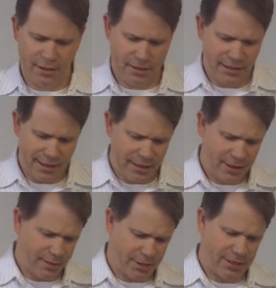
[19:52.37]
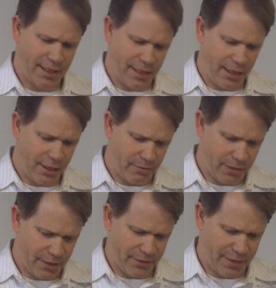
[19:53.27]
And taking time to say thank you
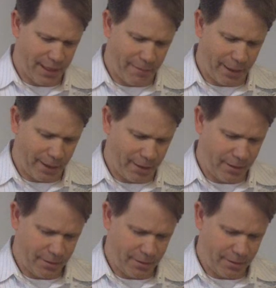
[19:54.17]
will give us that back.